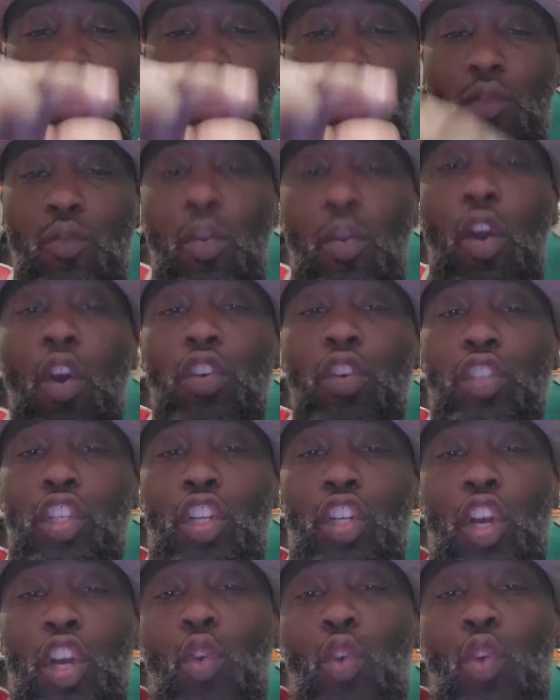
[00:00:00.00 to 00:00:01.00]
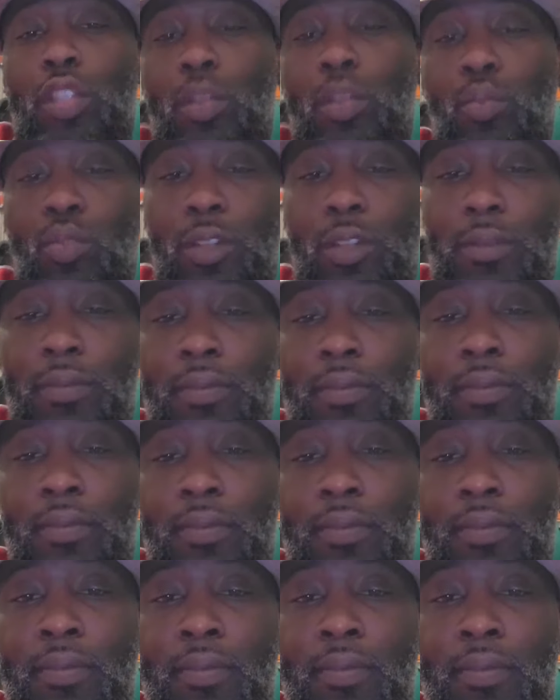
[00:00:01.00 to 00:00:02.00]
wrong to the Wholesome One.
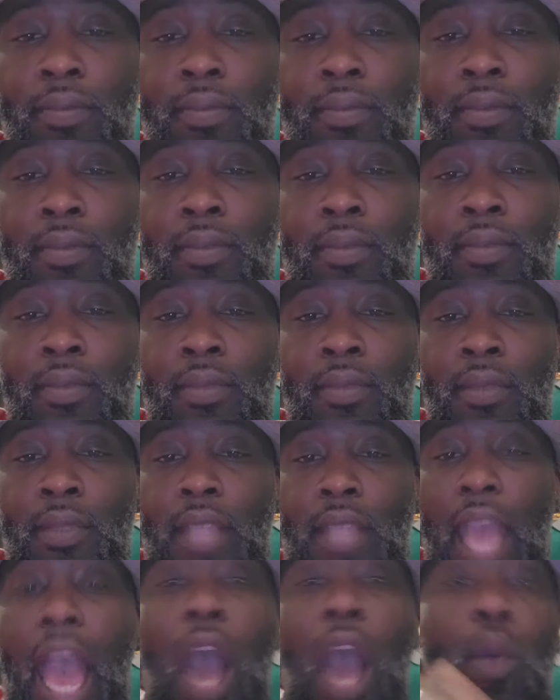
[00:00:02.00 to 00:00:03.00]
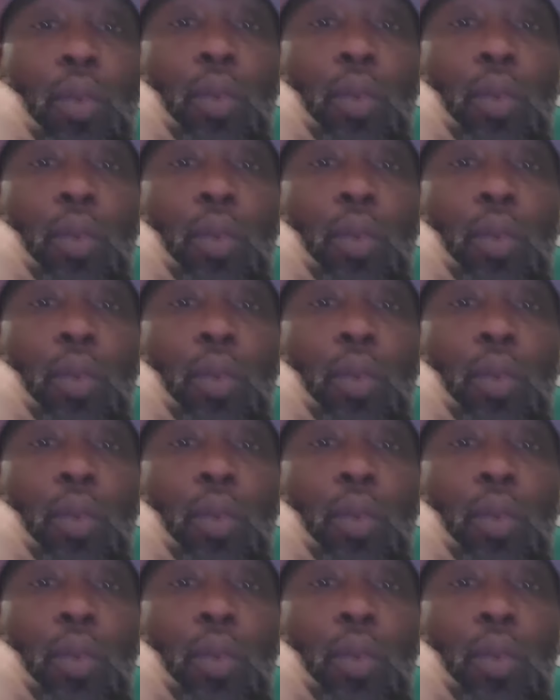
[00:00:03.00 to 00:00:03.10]
I